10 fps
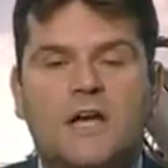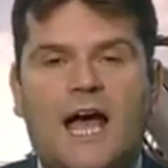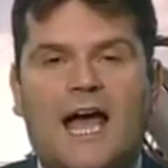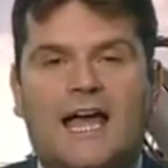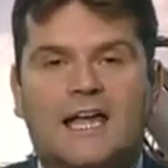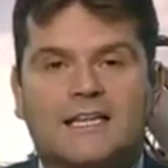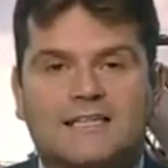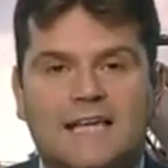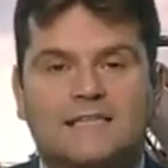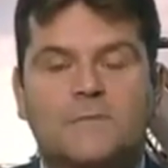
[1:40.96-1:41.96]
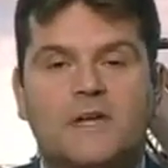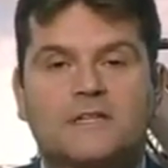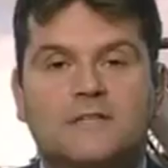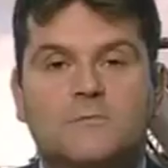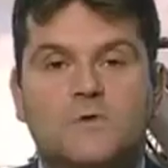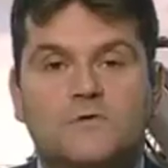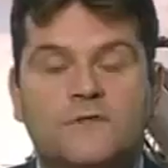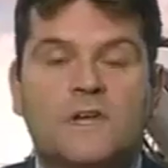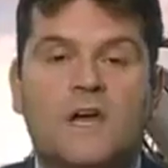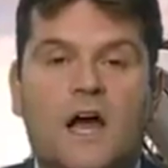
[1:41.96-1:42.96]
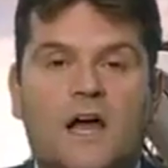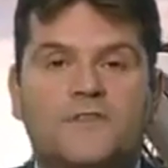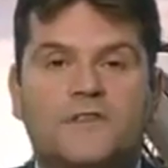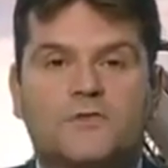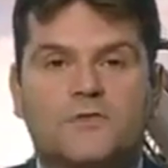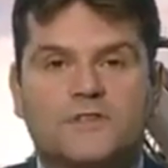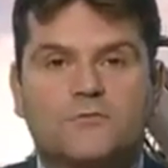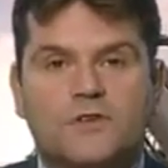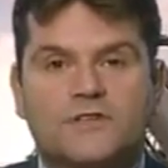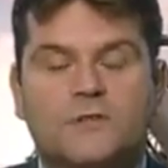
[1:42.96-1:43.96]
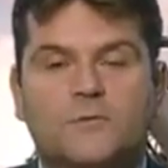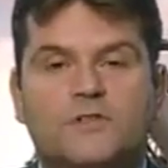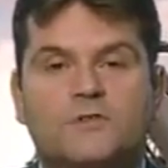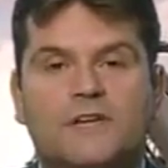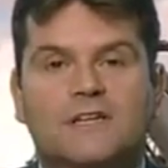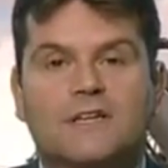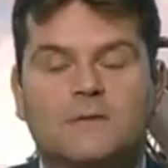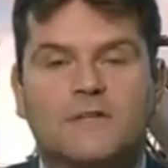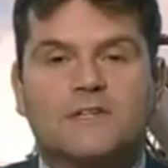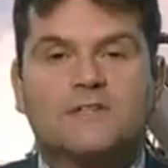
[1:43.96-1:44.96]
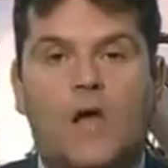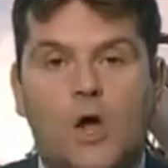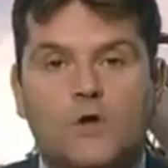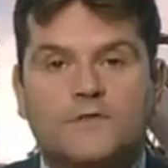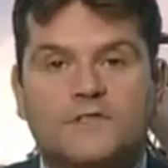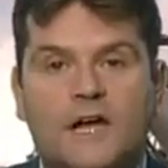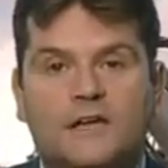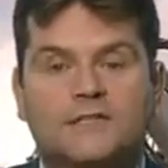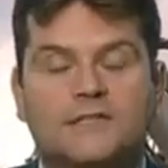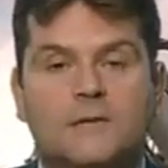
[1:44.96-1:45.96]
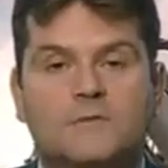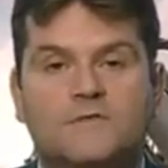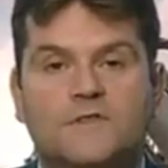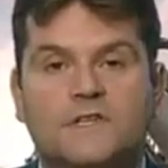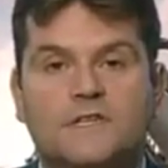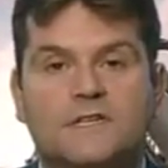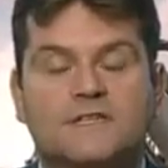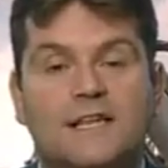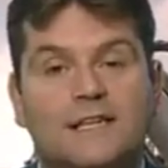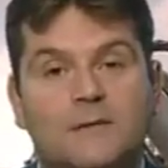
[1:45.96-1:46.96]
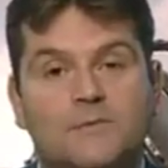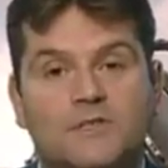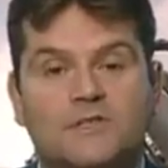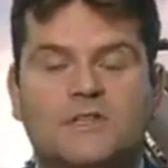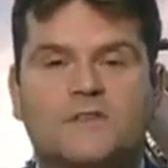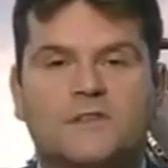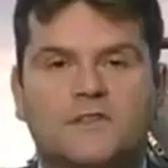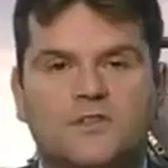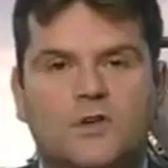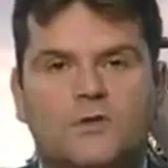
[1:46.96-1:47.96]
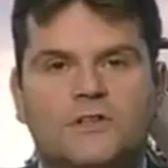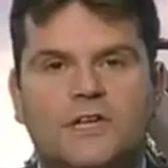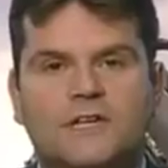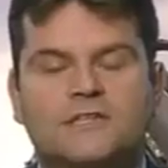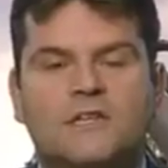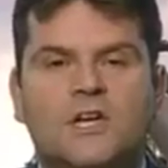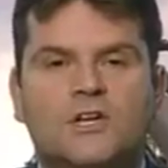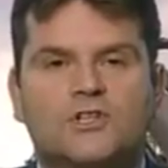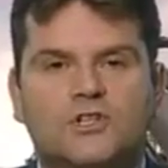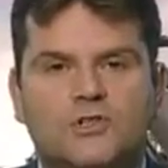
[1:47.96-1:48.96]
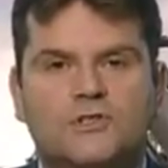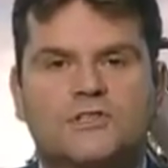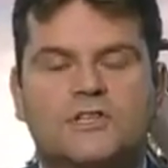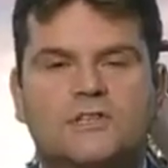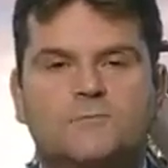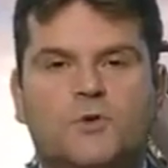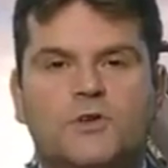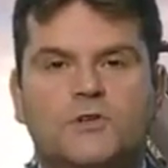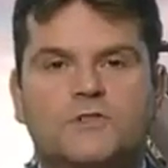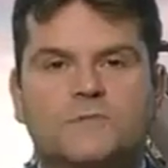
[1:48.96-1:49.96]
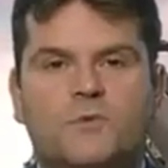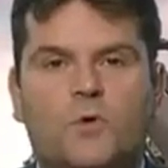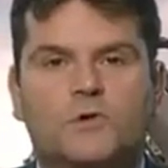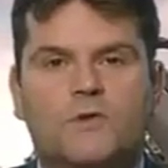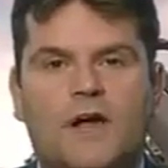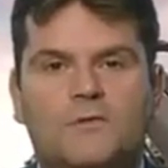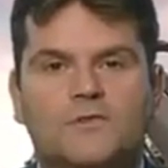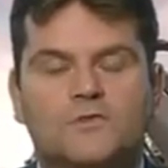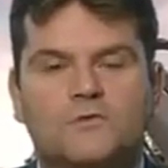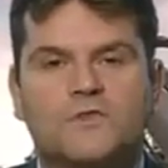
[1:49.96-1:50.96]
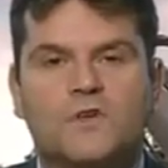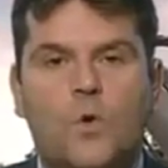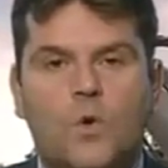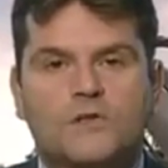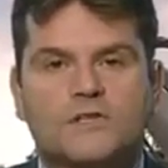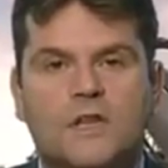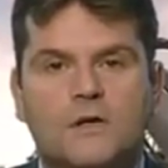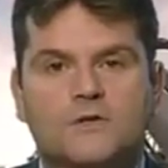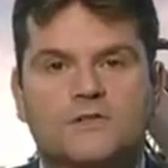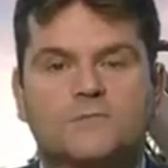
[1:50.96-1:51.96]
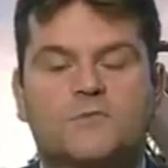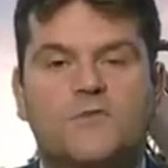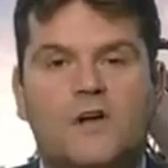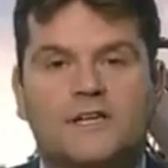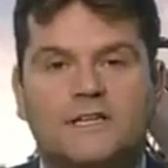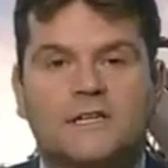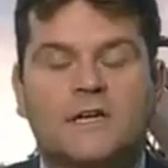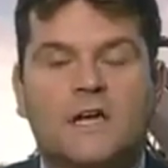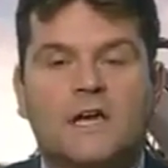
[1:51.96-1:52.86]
exacerbated the move. I think there is a risk that we do get a little bit overdone in terms of the selling impetus. I think the dollar index should see pretty good support around the sort of the August lows as providing